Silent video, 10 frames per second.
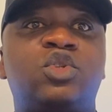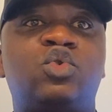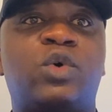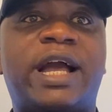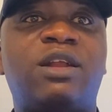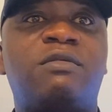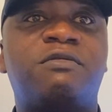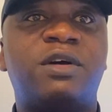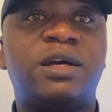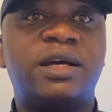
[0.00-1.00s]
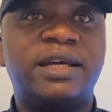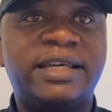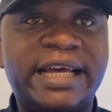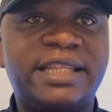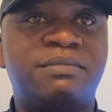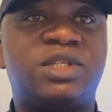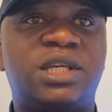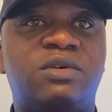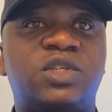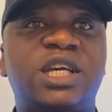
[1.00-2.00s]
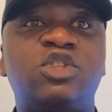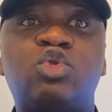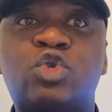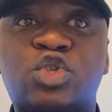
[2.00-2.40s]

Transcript: to kind of get themselves into